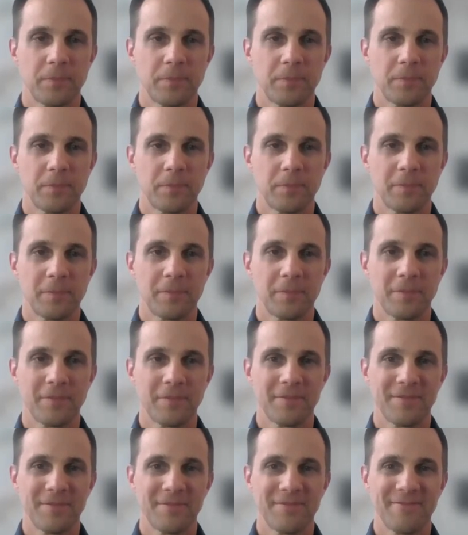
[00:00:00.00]

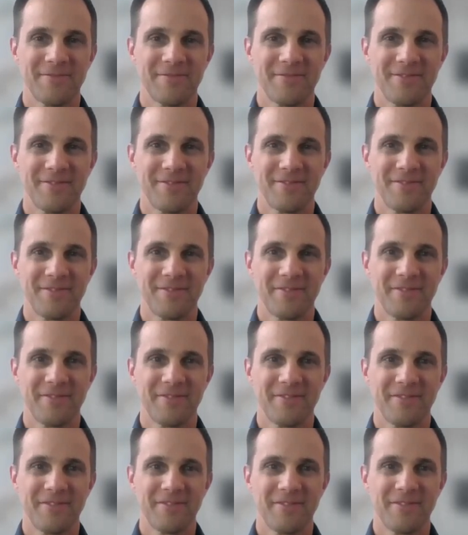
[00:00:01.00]

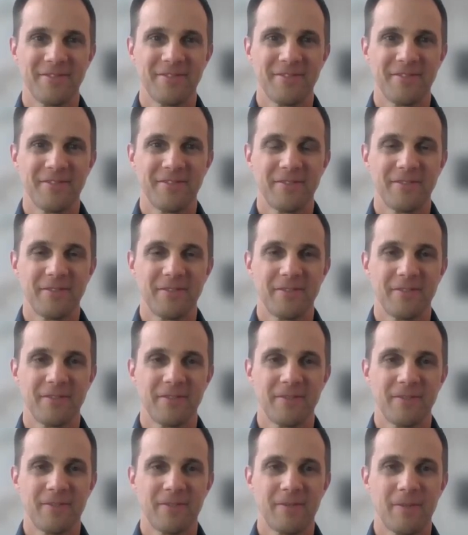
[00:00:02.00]

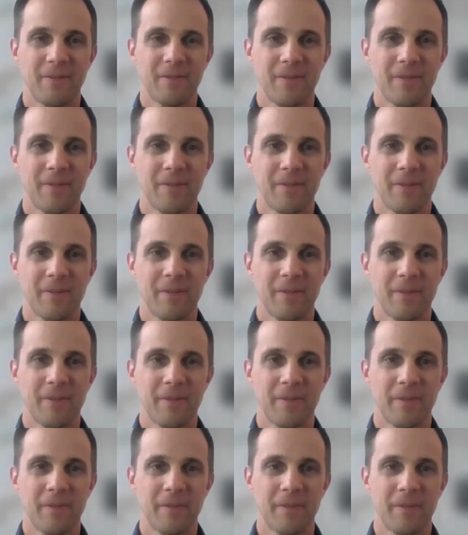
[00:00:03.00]

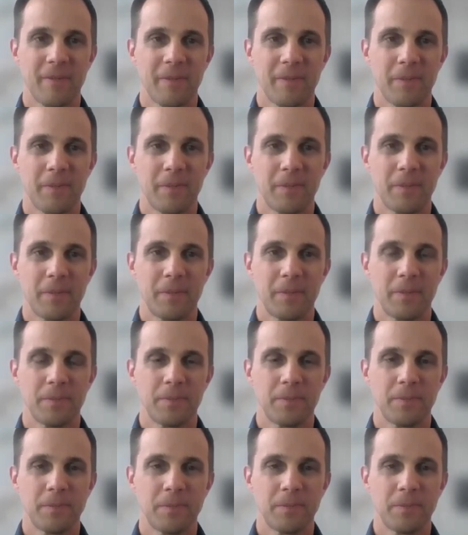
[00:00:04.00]

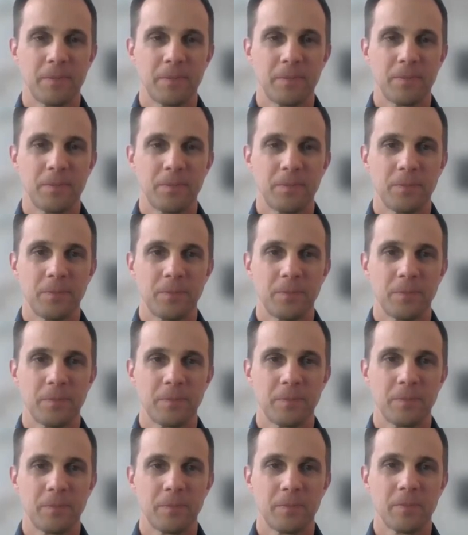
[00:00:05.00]

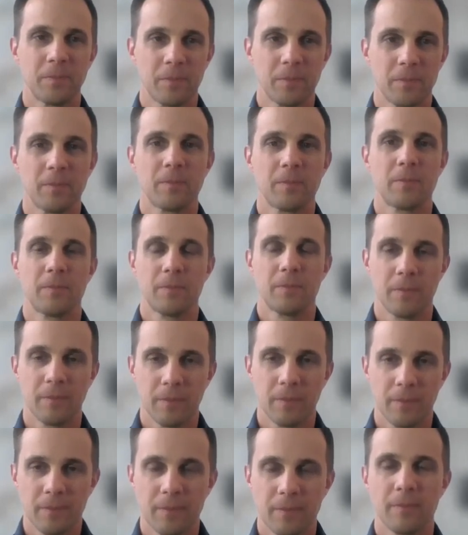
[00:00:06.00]

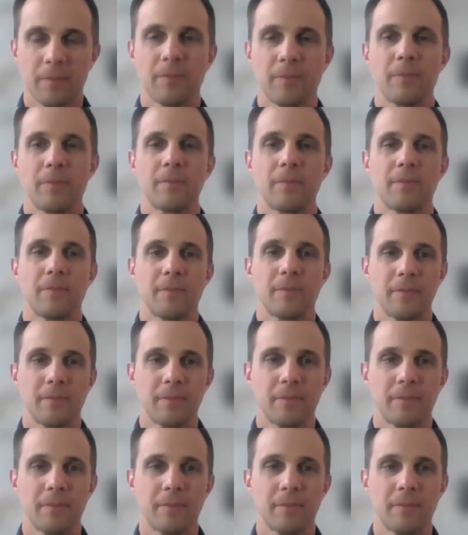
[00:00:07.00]
This person isn't speaking.